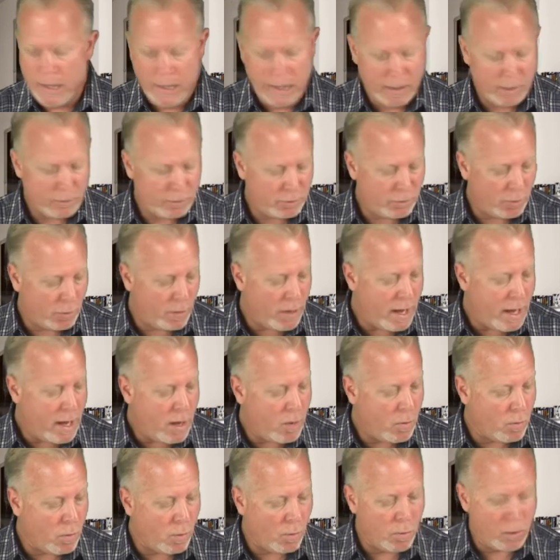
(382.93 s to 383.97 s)
And so
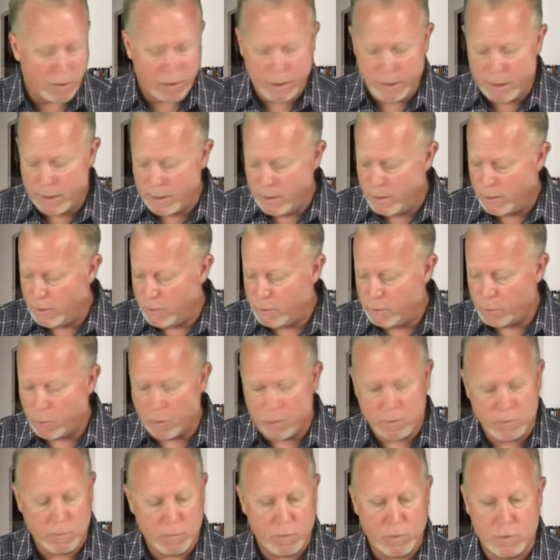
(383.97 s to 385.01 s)
now what we're going to do is
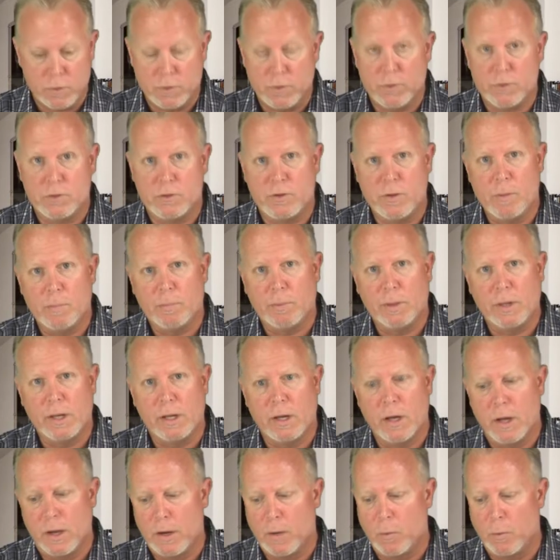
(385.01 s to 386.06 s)
we're just simply
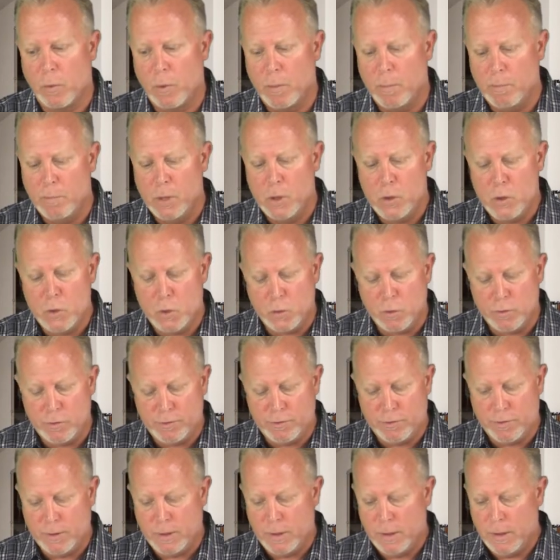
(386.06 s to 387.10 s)
going to
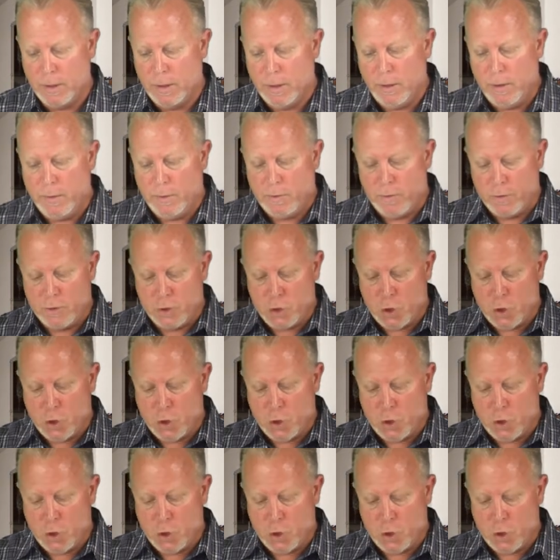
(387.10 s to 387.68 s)
remove the